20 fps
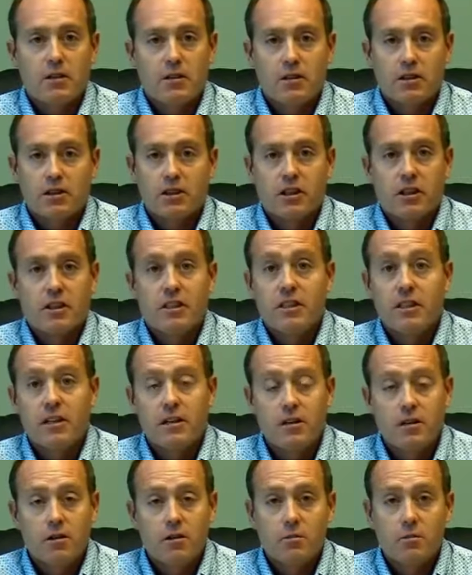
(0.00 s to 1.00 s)
They'll just
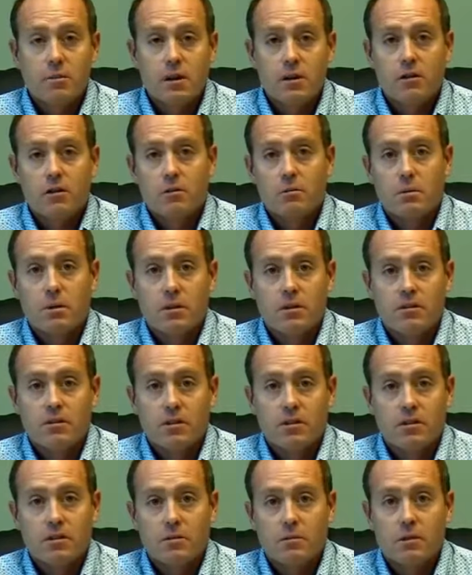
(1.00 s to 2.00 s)
continue to build your belief
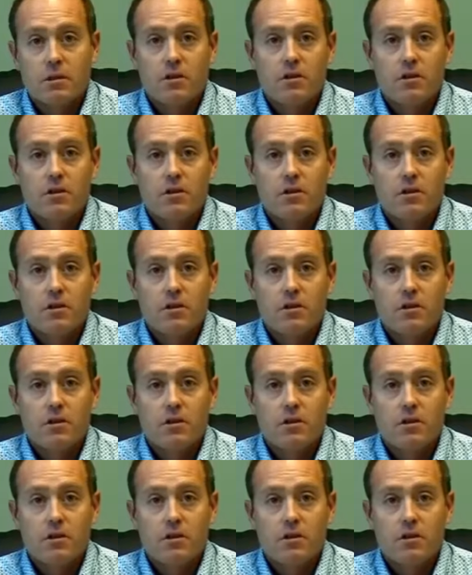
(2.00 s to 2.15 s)
system